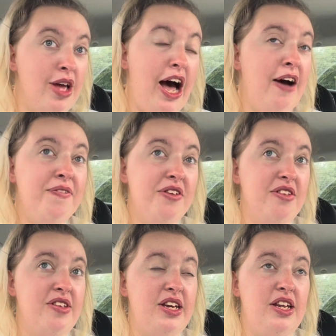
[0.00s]
after
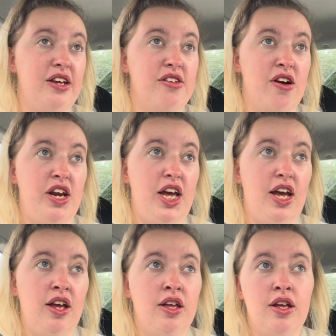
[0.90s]
the CD
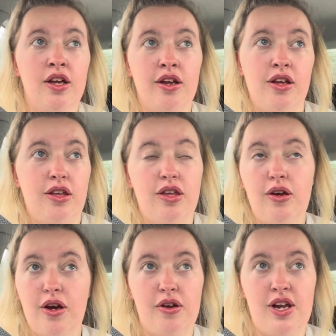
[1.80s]
signing you
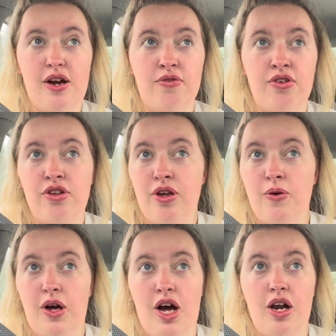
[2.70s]
go down
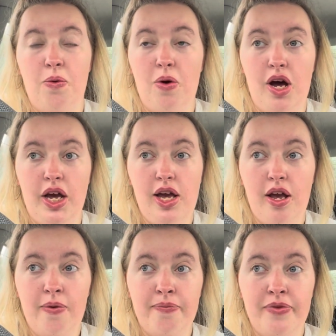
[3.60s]
to Isle of Wight
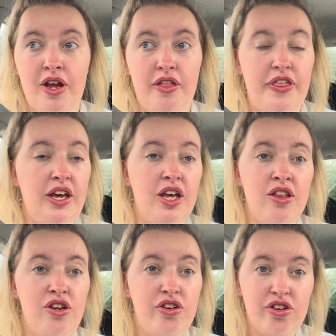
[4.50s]
thinking
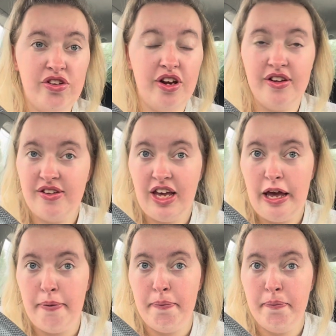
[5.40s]
that you're just gonna see
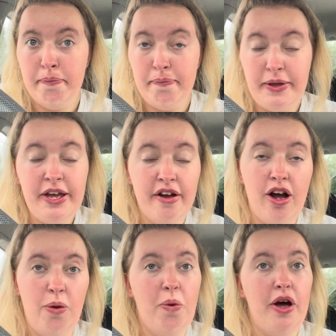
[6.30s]
him in
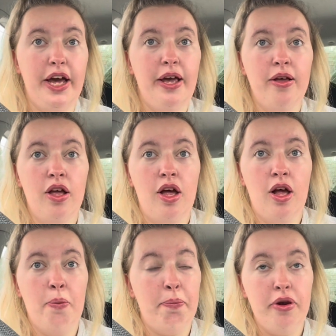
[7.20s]
Isle of Wight,
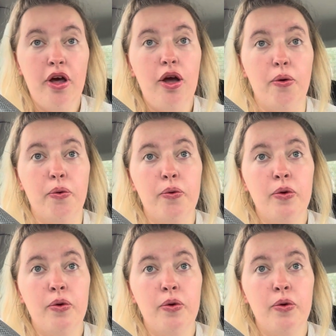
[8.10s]
but no,